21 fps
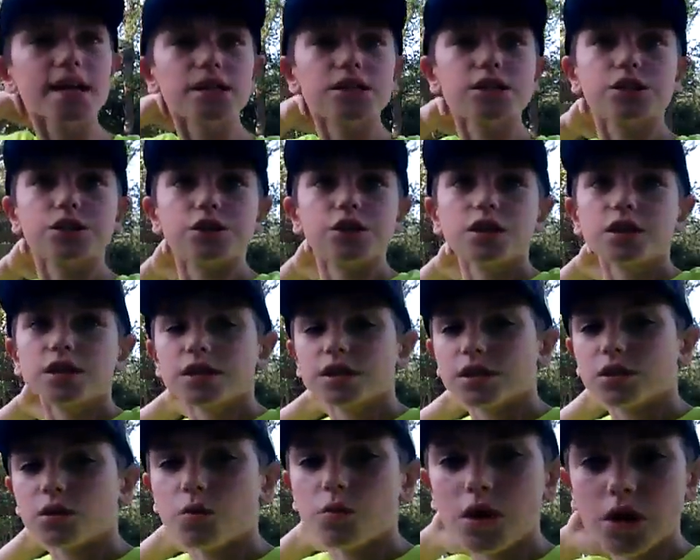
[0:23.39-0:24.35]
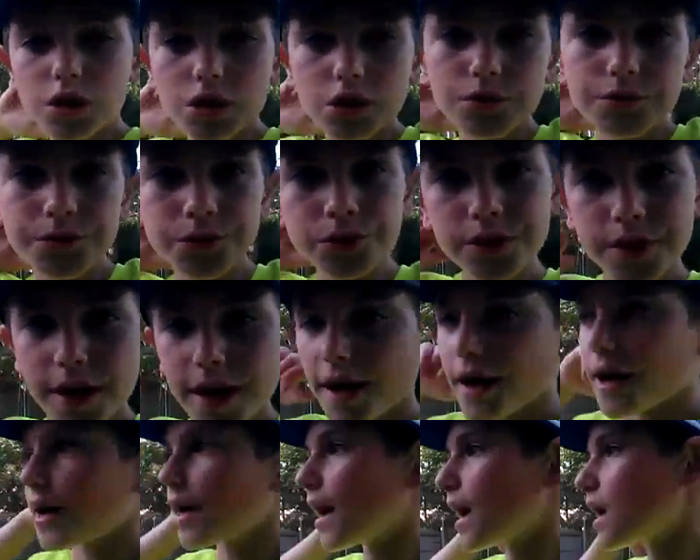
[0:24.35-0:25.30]
it's just a wonderful
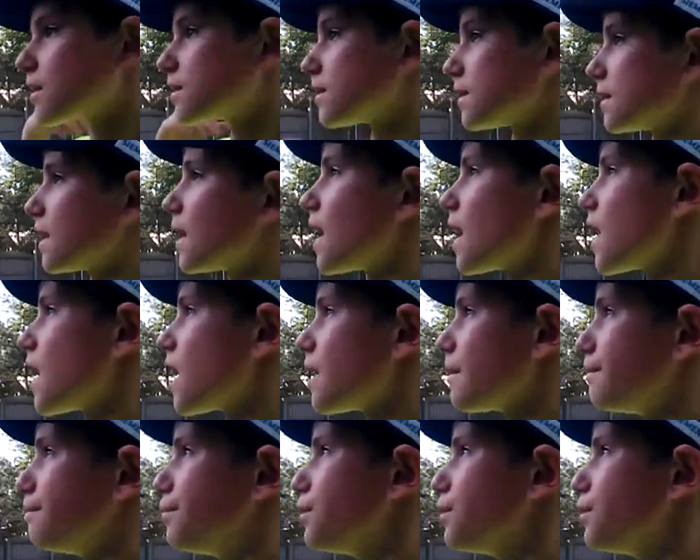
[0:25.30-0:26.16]
day outside.